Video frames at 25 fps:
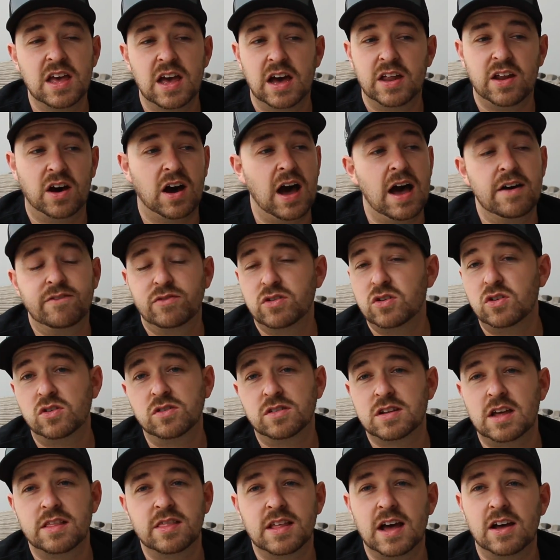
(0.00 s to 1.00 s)
And I haven't
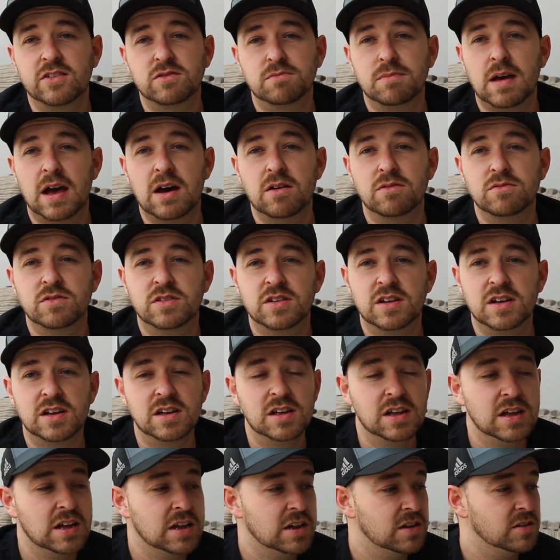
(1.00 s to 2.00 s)
got £10,000 to
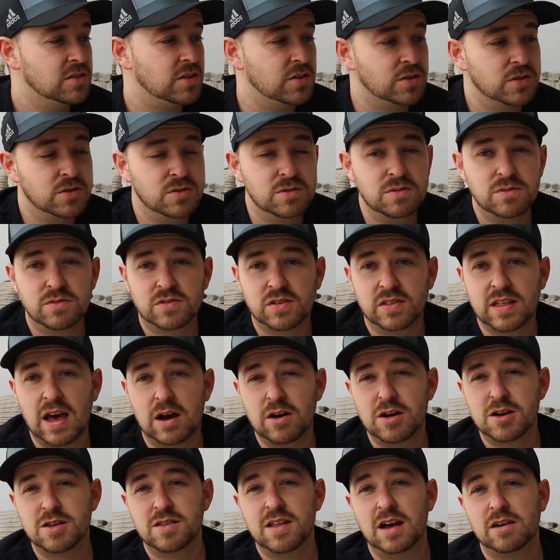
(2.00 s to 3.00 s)
do, so
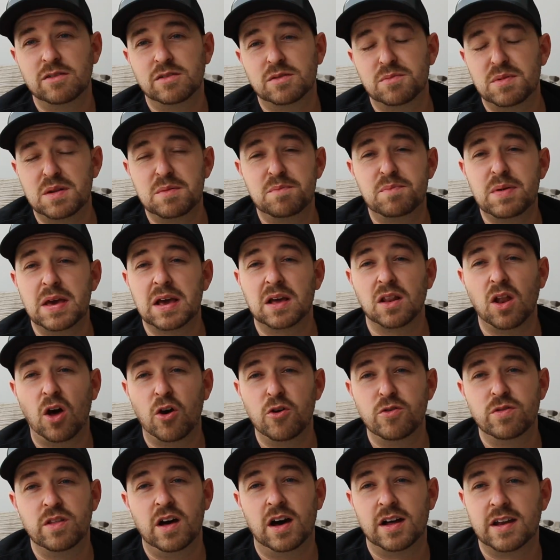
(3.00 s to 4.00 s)
that would have been a big
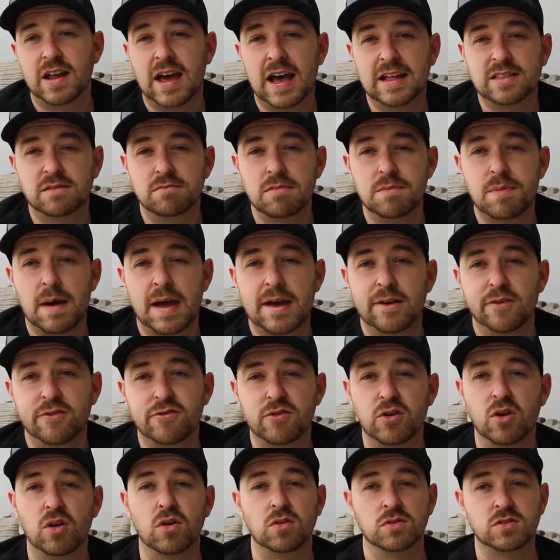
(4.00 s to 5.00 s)
loan that I'd have had to be paying off
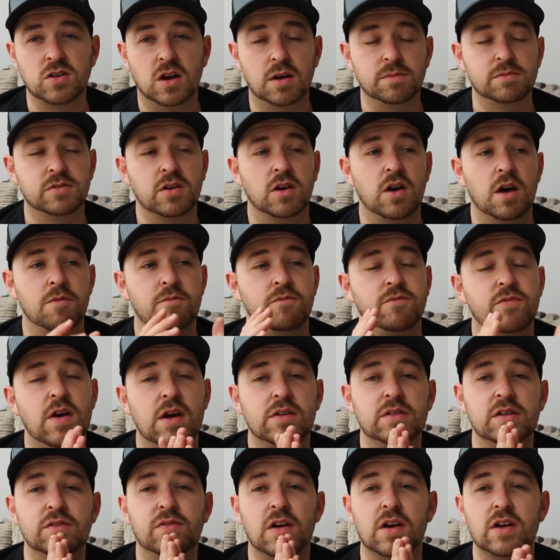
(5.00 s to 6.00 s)
for a long time. So I'm
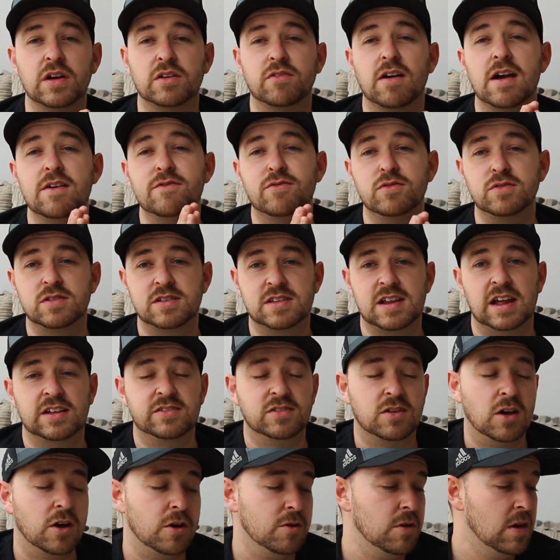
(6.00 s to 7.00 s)
very grateful to
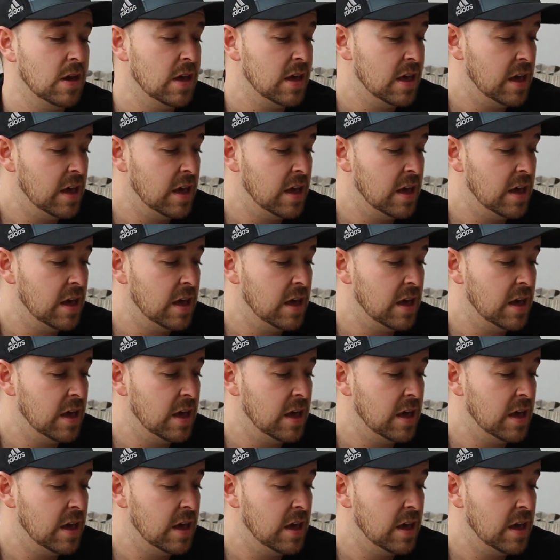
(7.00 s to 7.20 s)
Tesco.